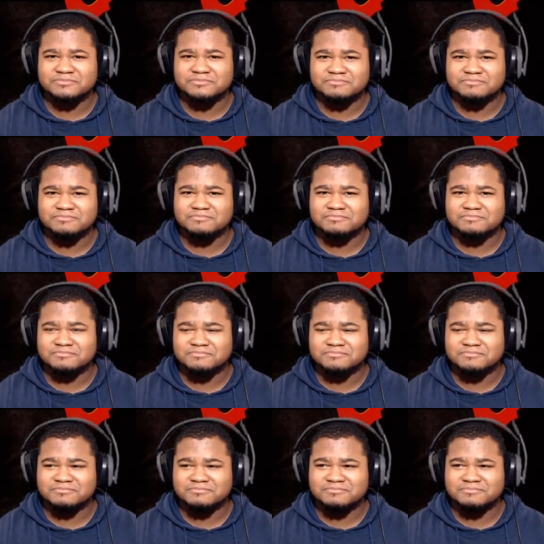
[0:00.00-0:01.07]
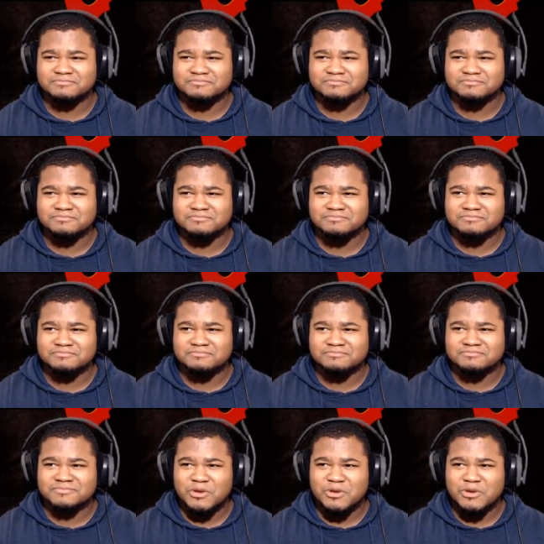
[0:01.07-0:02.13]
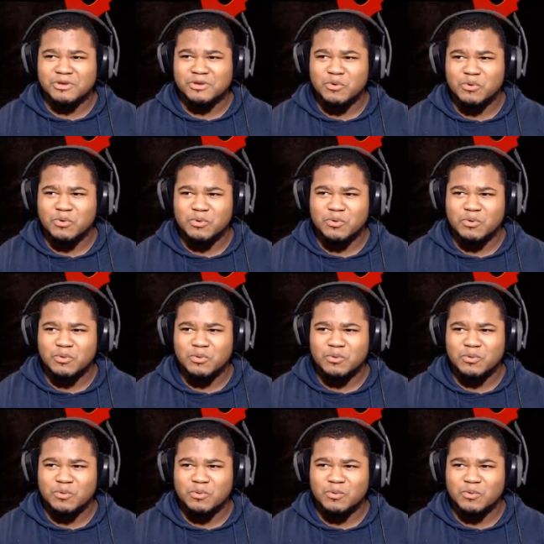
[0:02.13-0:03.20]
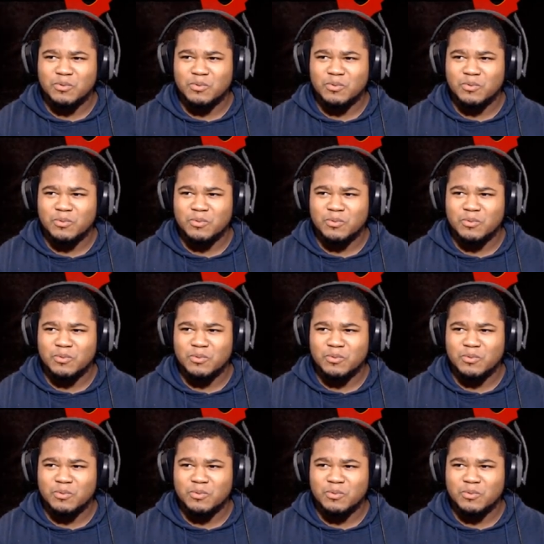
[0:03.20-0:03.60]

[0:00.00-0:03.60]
(no one is talking)